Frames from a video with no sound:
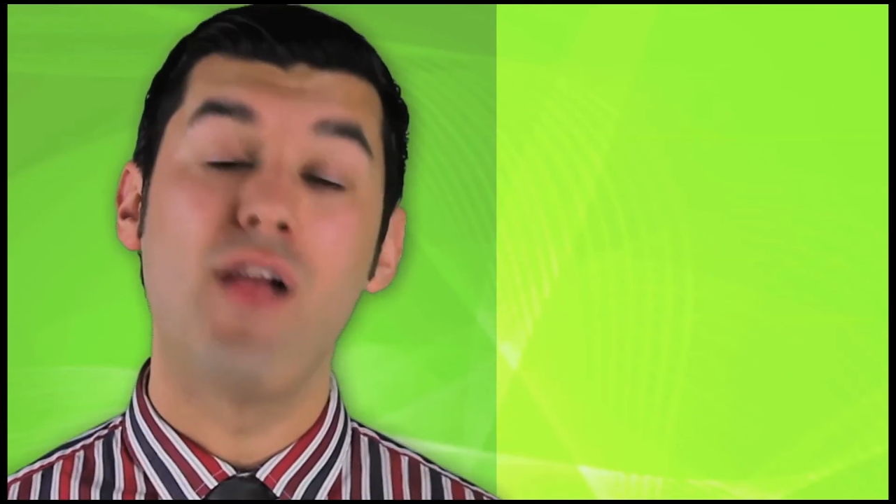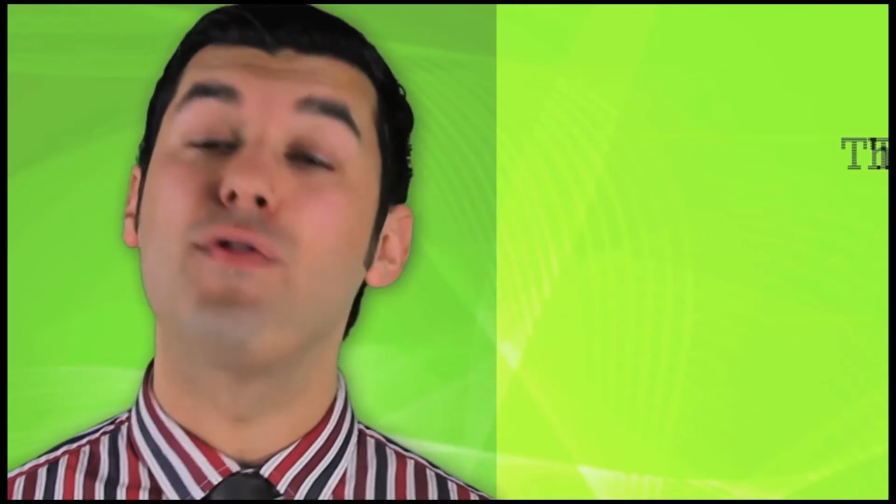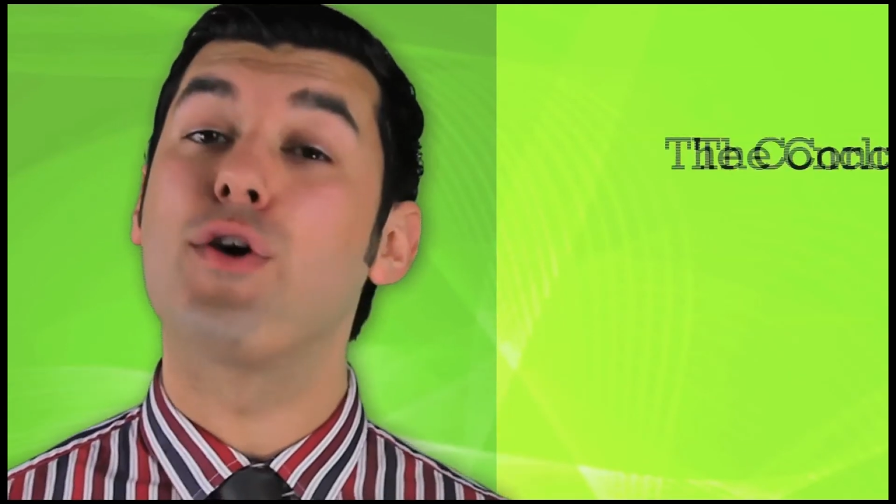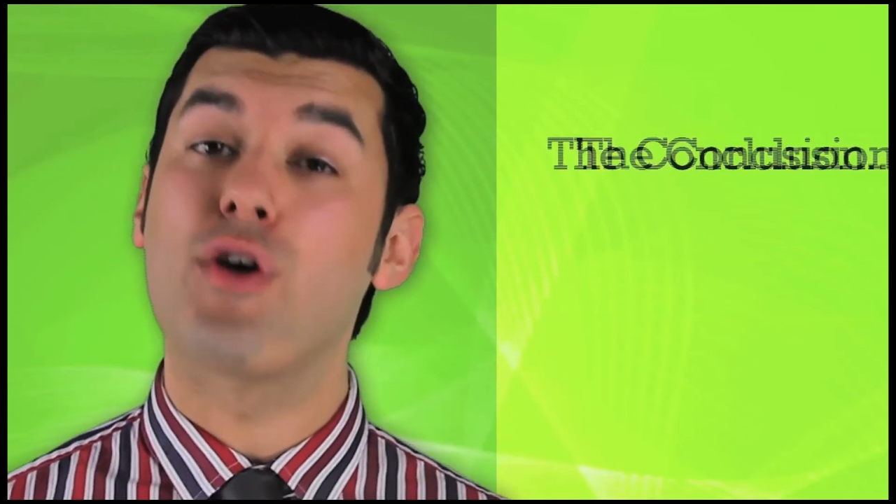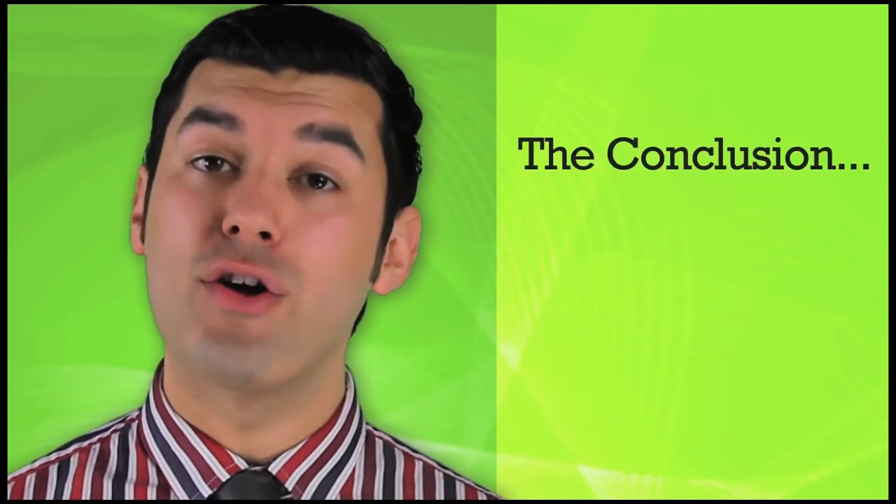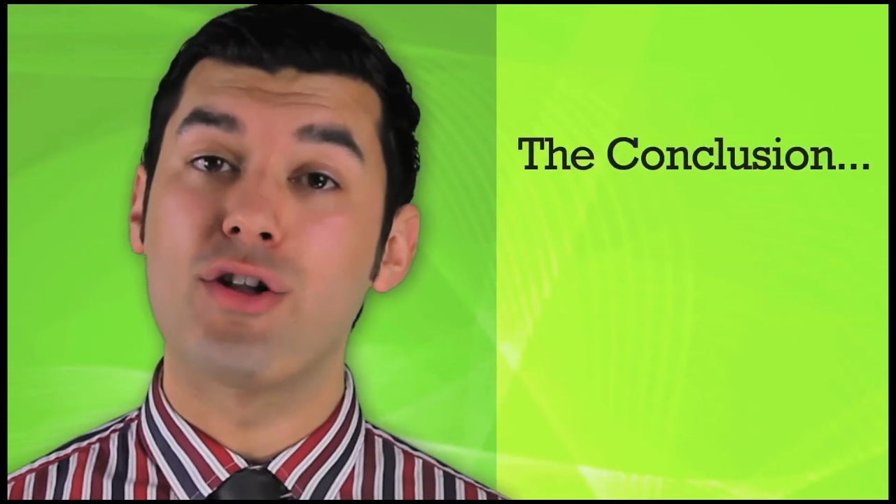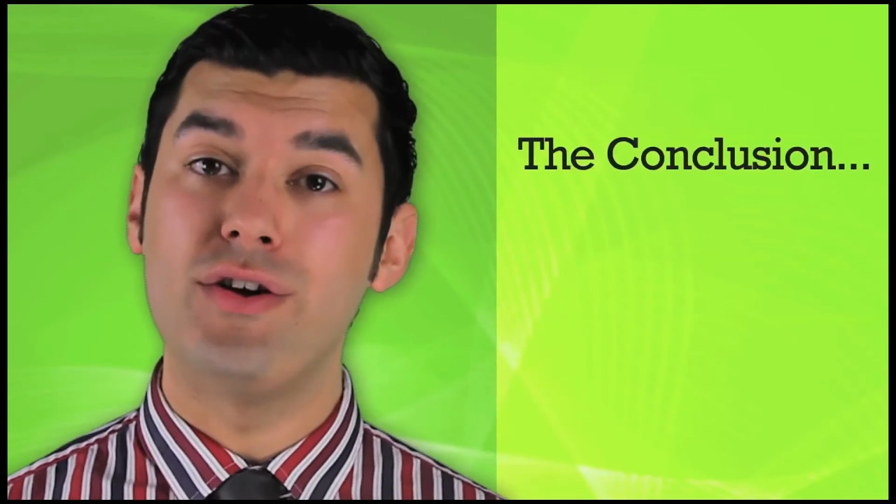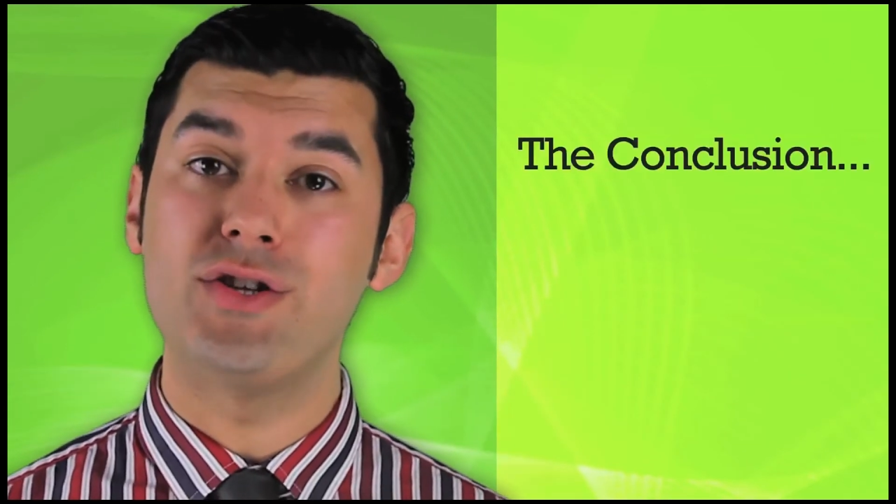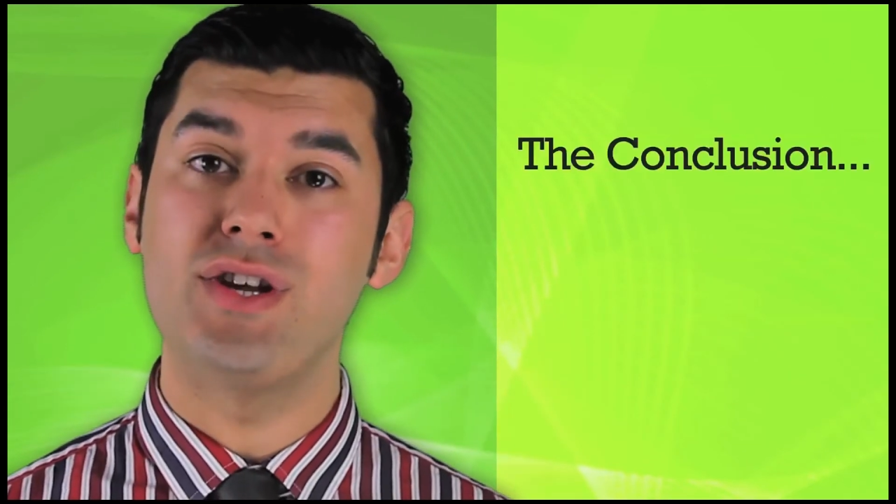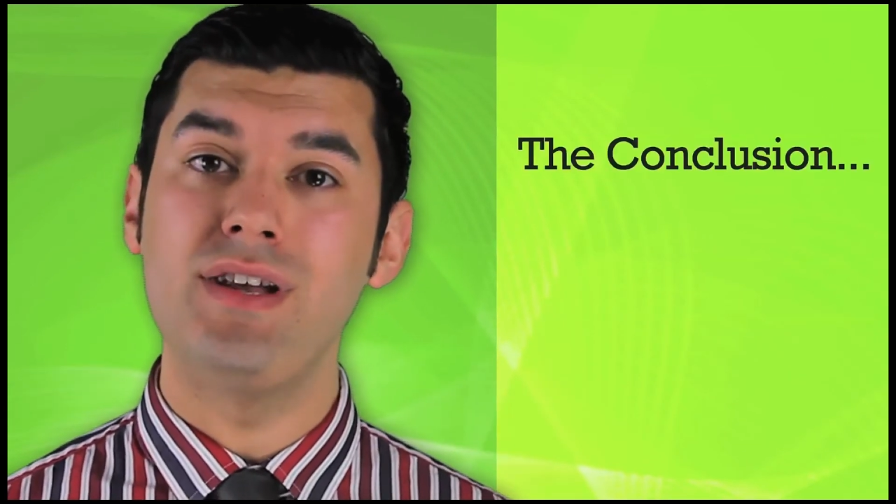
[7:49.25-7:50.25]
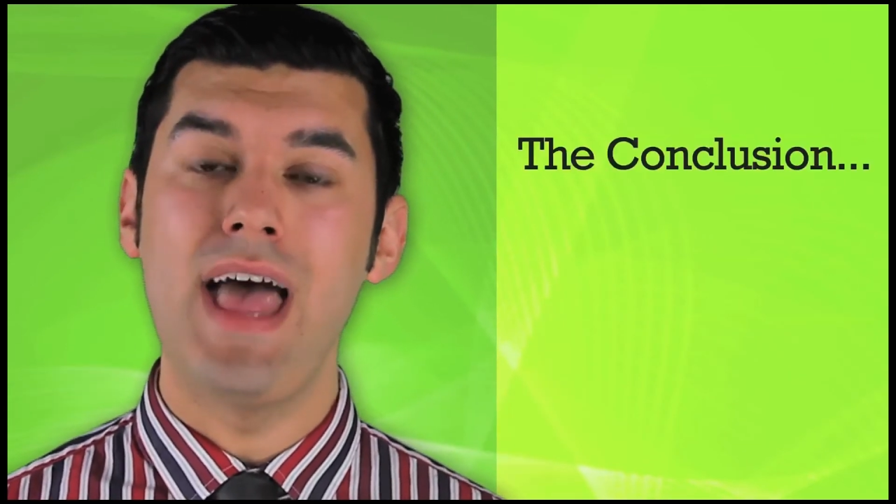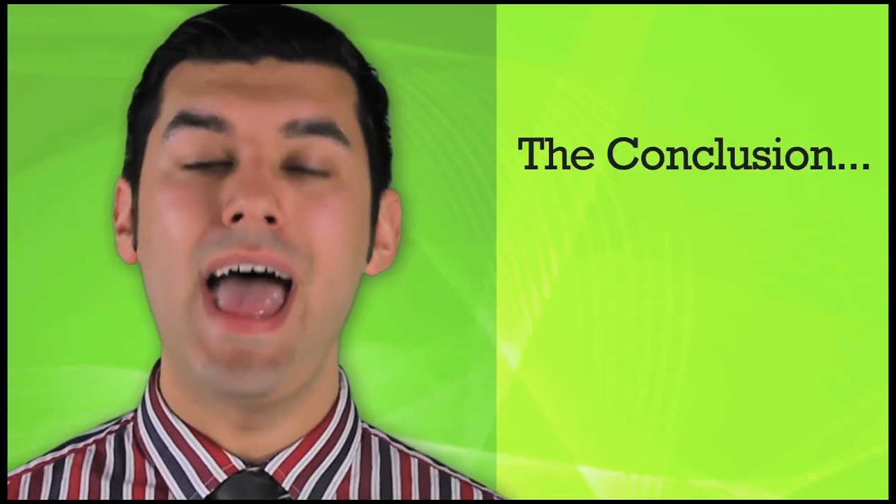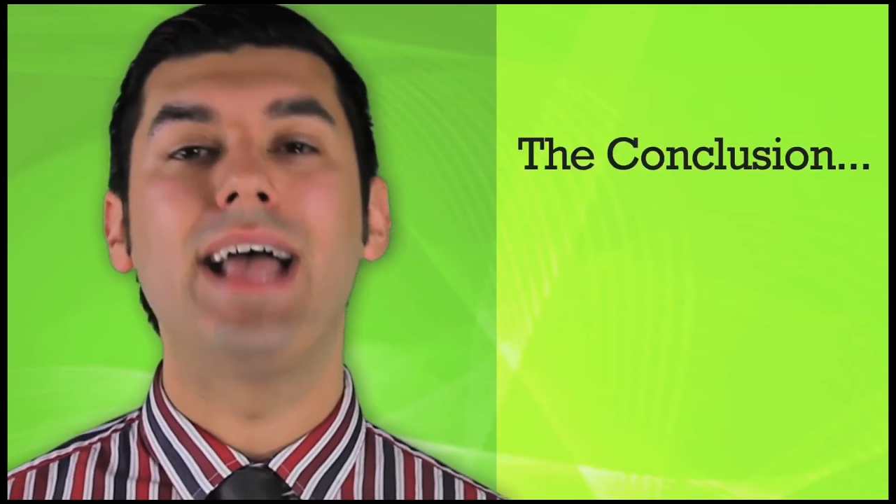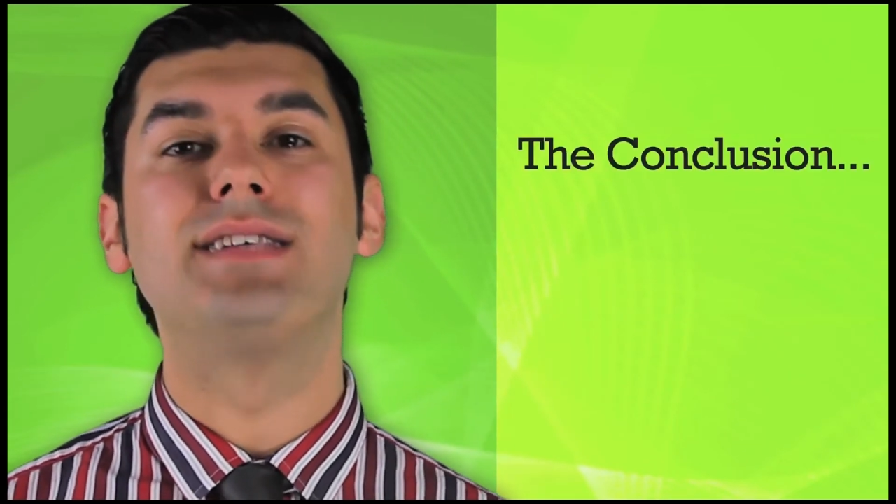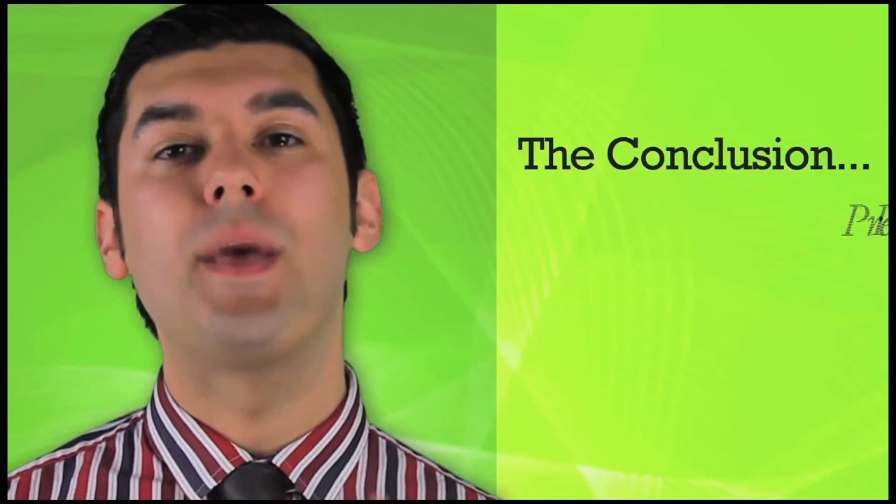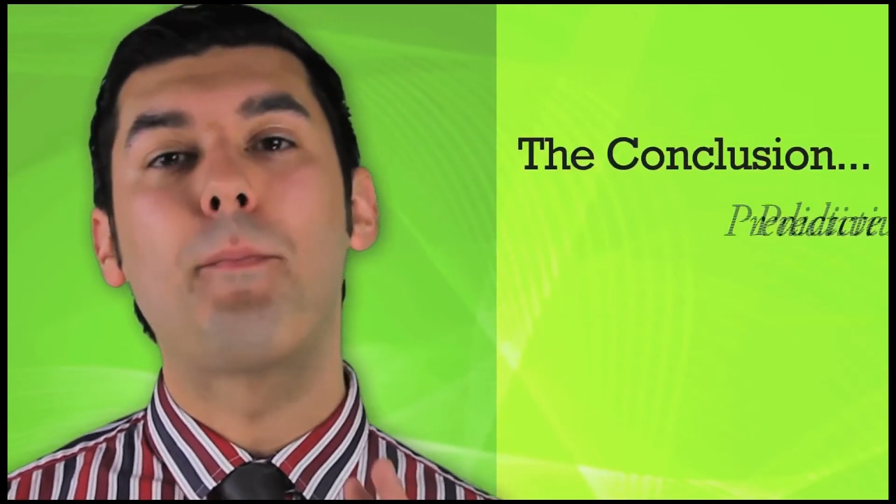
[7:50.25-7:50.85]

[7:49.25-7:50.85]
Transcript: The conclusion is that